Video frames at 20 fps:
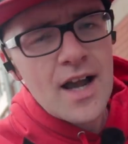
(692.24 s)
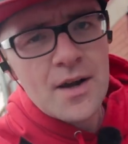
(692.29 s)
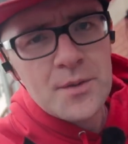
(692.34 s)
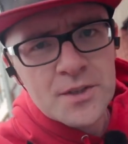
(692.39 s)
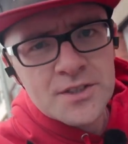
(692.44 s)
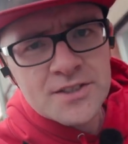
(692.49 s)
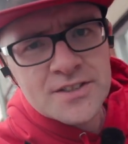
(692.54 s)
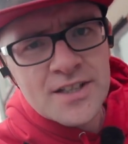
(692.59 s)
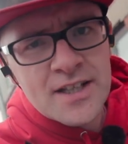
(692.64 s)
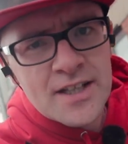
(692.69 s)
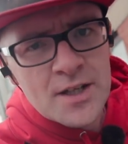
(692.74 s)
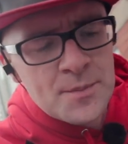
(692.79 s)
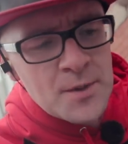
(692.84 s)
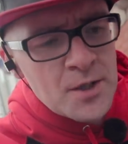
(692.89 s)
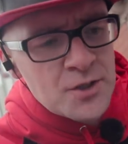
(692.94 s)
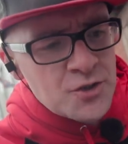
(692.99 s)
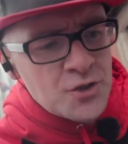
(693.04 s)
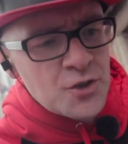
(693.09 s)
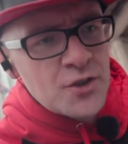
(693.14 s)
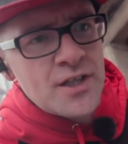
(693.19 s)
I would have said
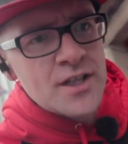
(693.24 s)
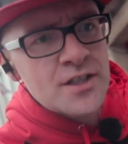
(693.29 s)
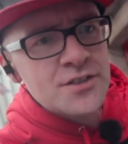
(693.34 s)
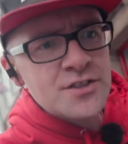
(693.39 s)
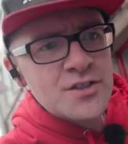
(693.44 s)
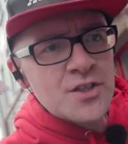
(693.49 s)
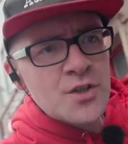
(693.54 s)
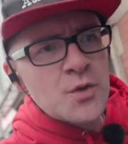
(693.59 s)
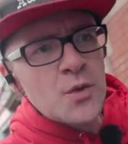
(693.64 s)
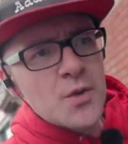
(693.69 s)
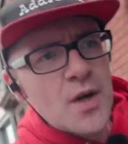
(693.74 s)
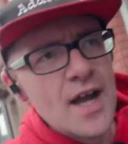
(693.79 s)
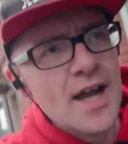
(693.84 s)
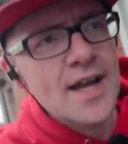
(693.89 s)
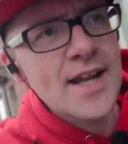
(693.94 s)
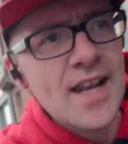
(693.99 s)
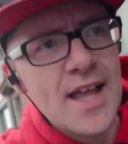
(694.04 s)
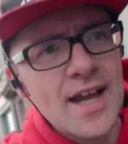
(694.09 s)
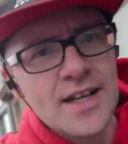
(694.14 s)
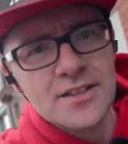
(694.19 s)
about 2 years ago,
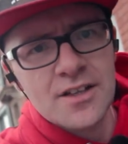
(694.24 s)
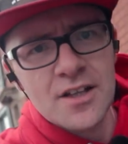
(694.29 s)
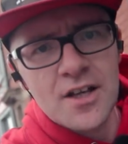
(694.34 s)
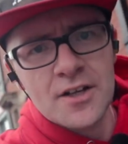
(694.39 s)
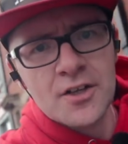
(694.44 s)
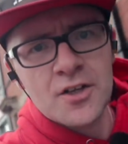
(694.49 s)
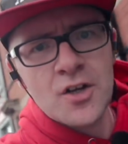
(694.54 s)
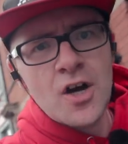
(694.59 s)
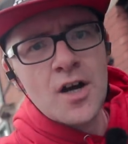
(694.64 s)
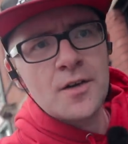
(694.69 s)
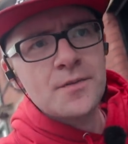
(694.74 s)
I lacked a lot of